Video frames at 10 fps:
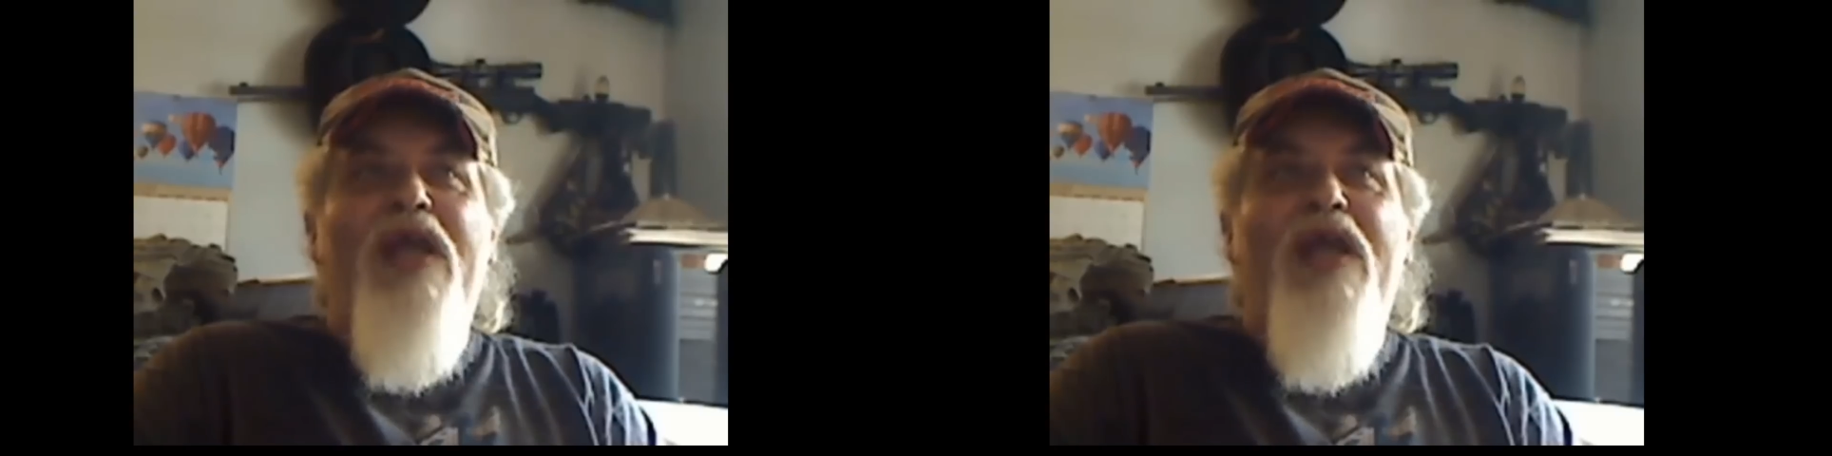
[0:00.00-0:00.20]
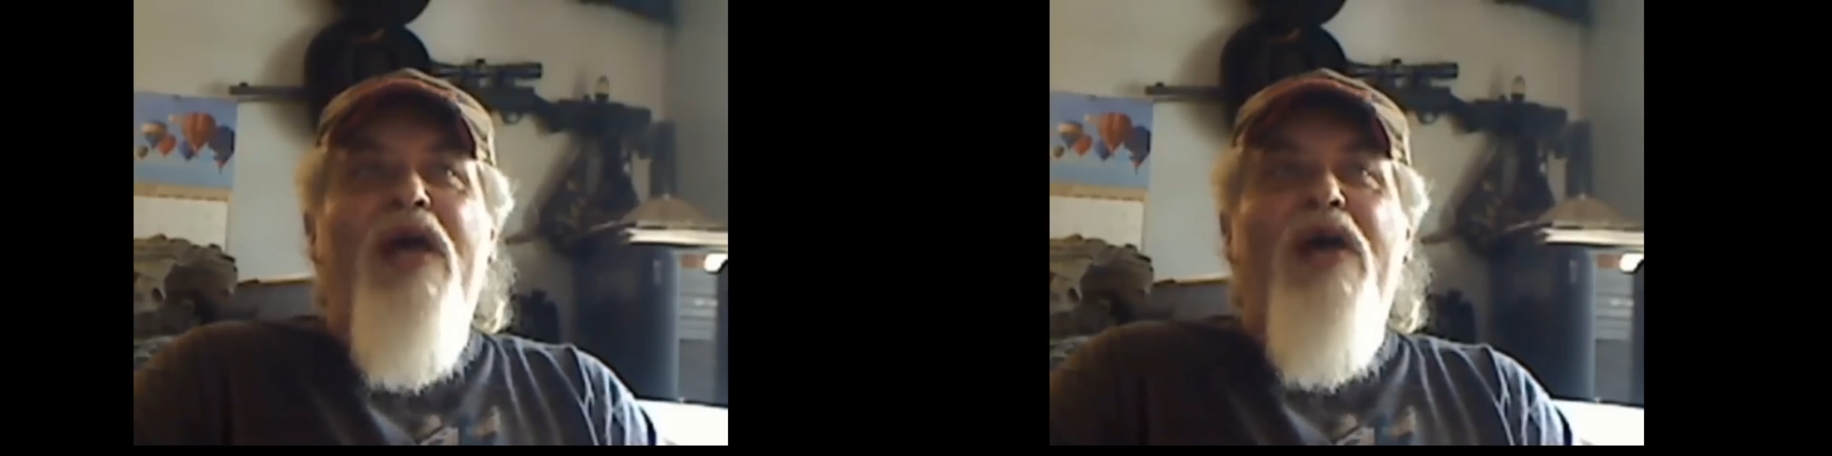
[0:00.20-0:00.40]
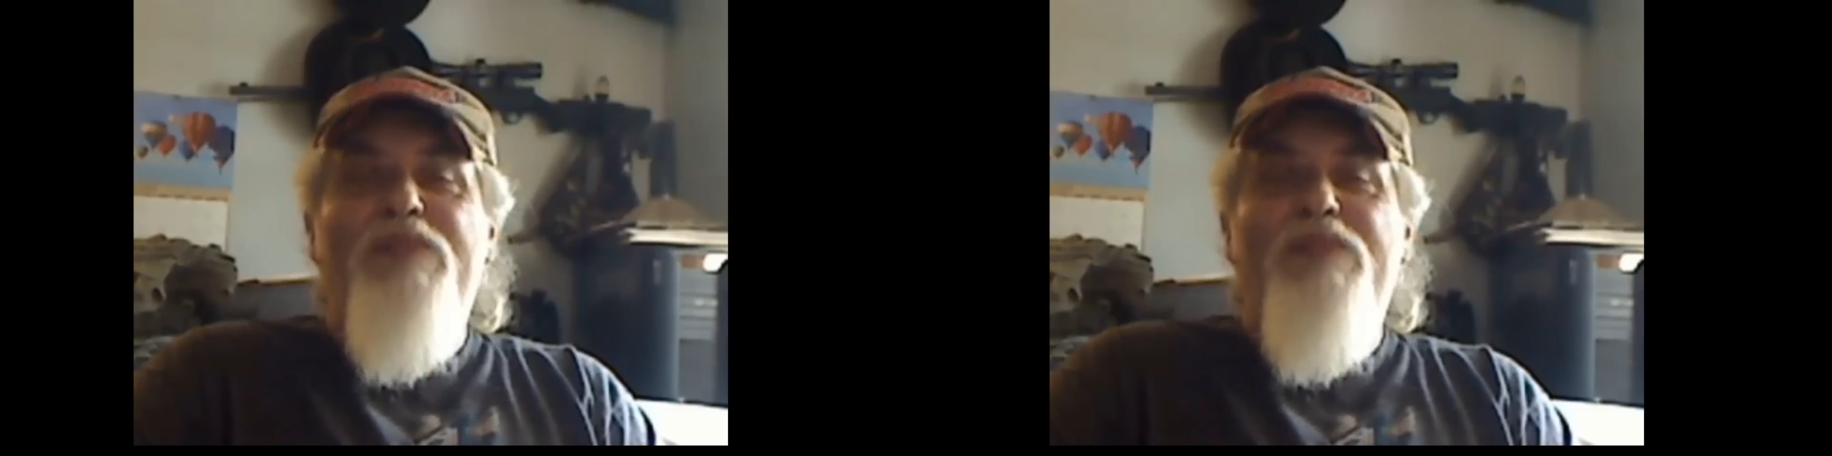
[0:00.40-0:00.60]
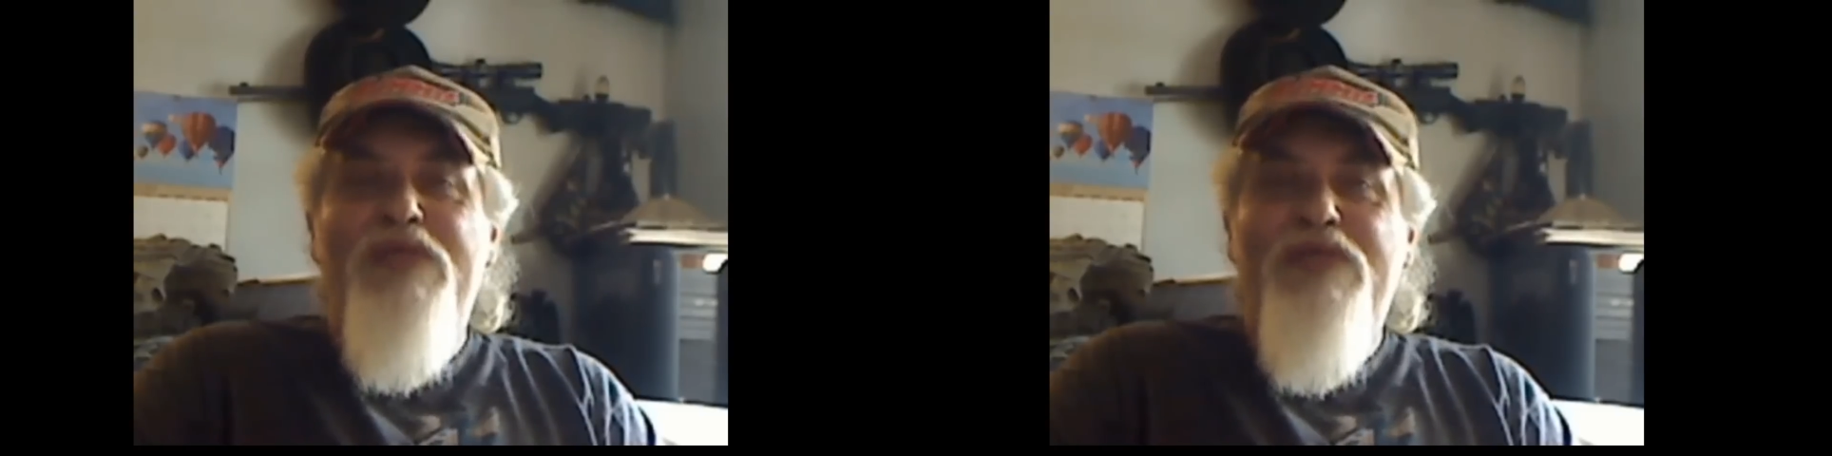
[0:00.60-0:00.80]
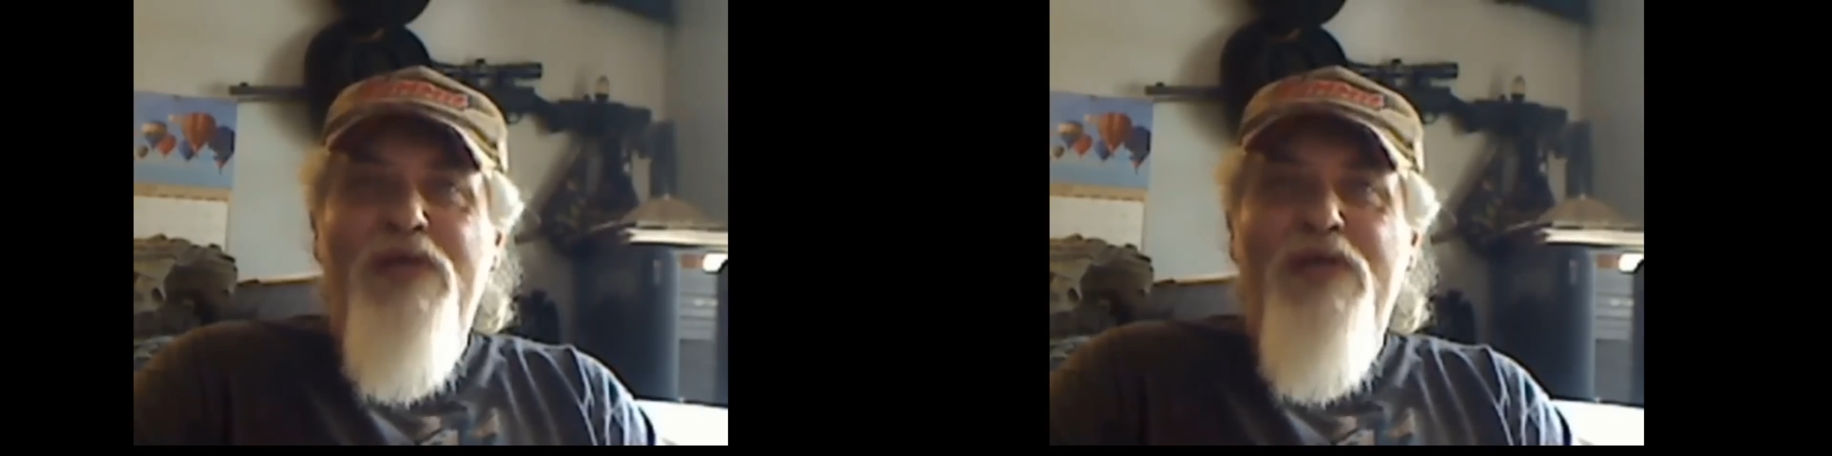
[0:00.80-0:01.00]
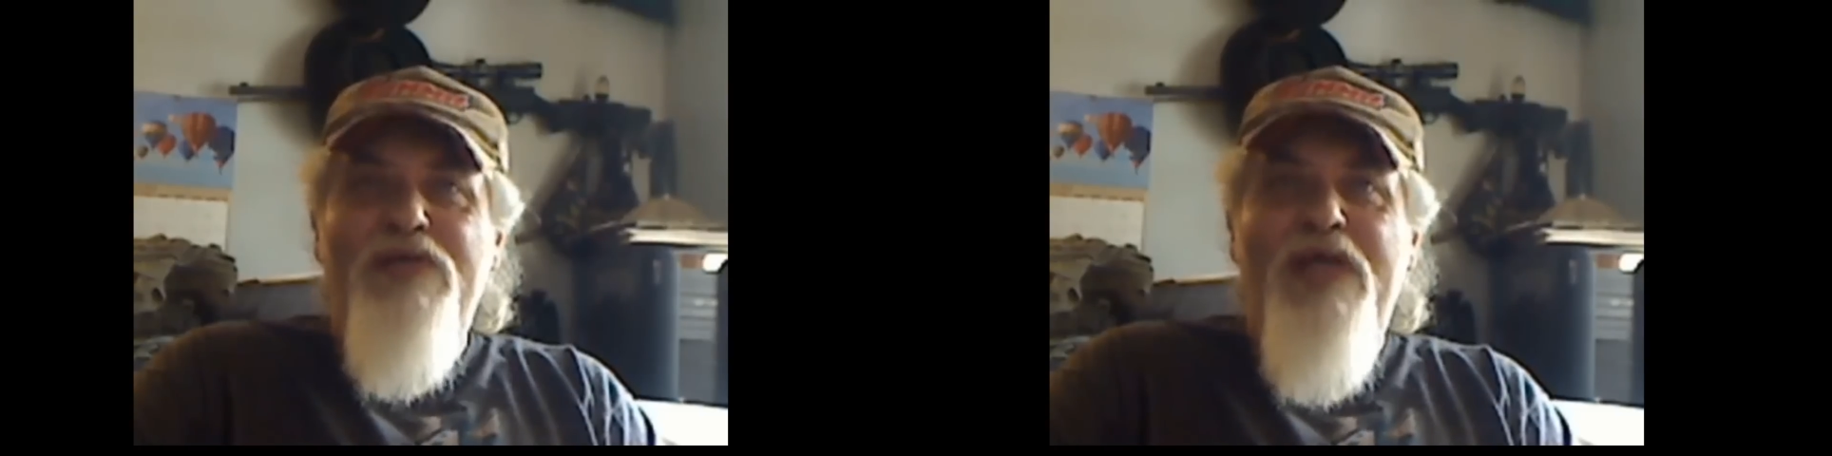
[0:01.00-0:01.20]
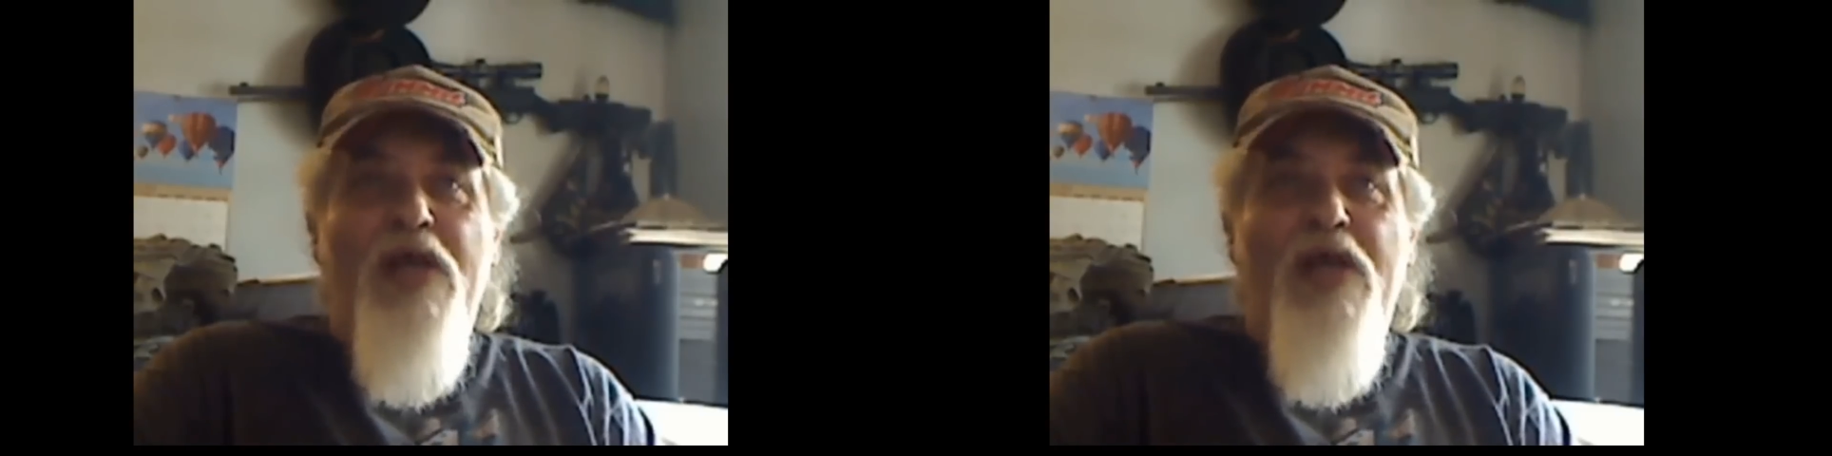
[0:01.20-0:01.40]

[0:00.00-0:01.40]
and I hope this goes out.